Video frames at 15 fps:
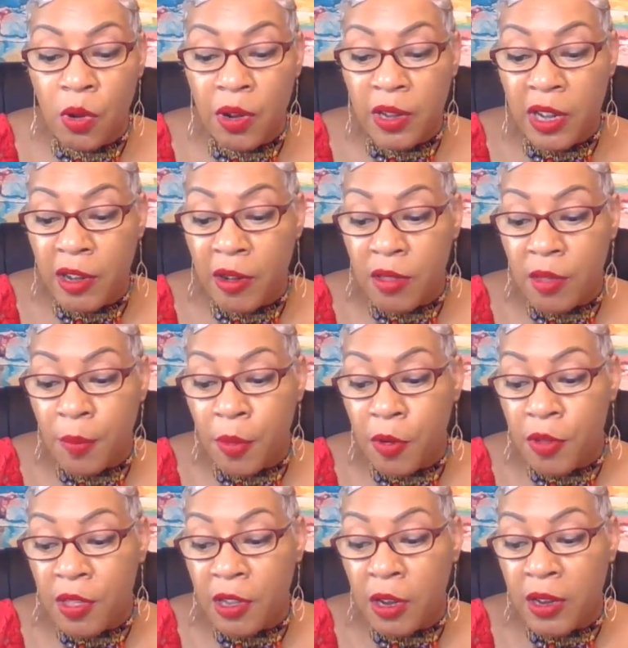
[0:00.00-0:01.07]
or there's a
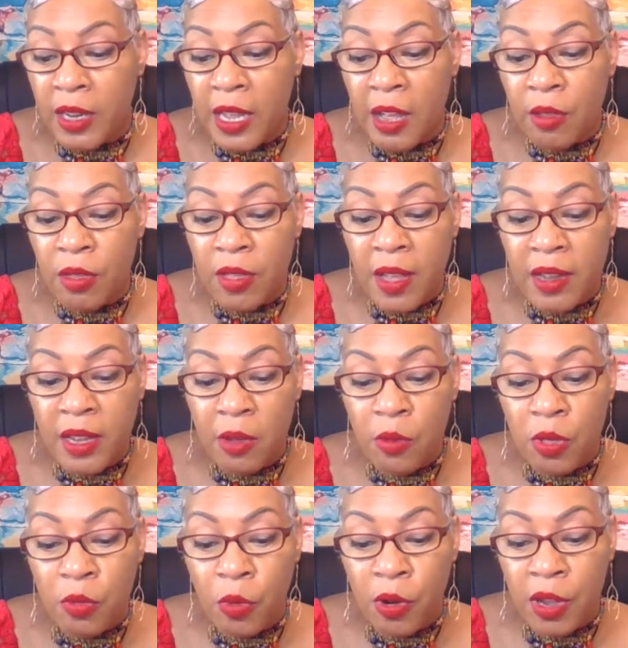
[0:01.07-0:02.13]
person on the outside that
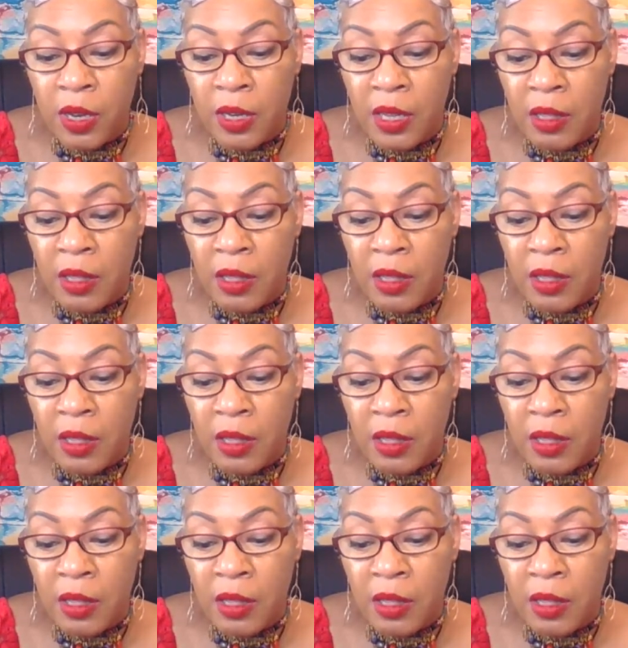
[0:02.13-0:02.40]
was working